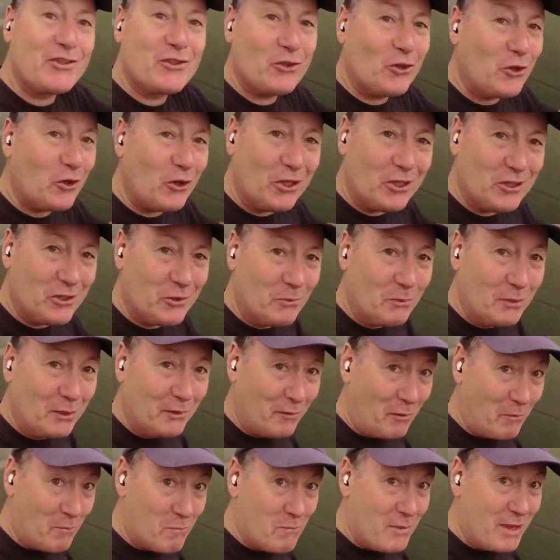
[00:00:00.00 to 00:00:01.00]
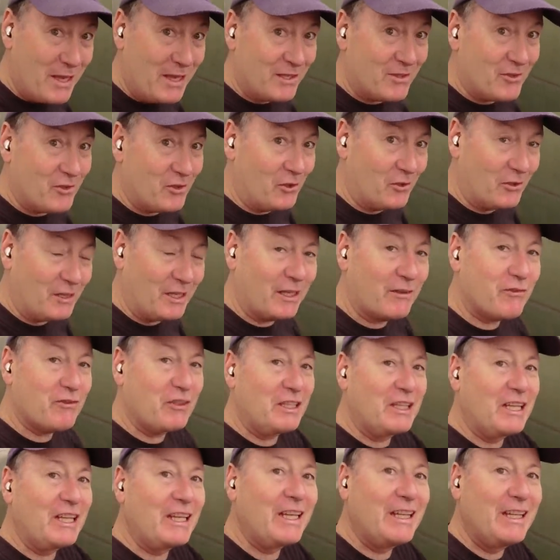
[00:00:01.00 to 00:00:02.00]
side's a bit of a mess, so I'm gonna have to
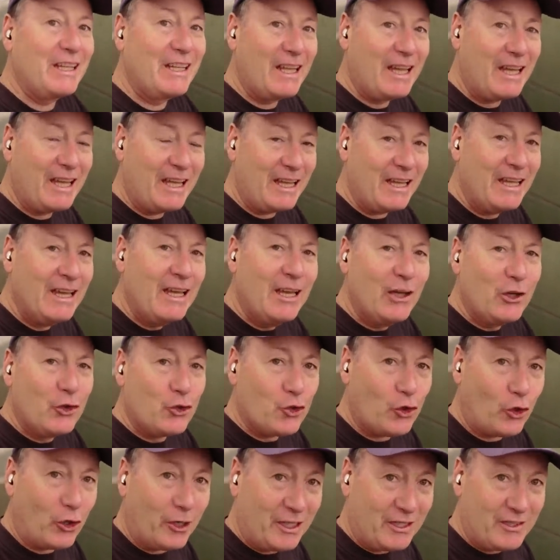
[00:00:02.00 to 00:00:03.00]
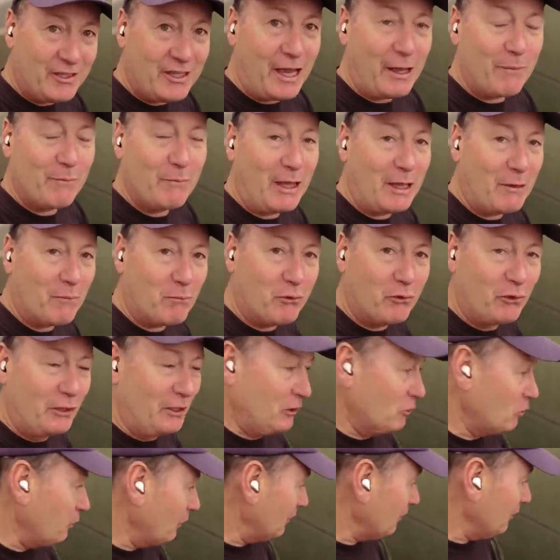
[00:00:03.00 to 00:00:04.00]
get in there, try to tab that pretty
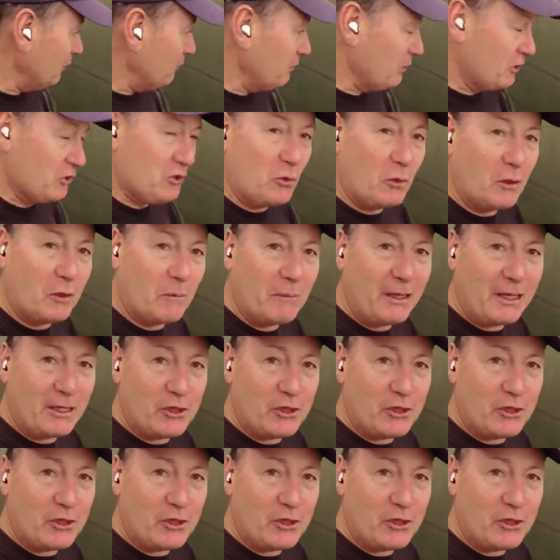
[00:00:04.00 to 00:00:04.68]
quickly, because I want to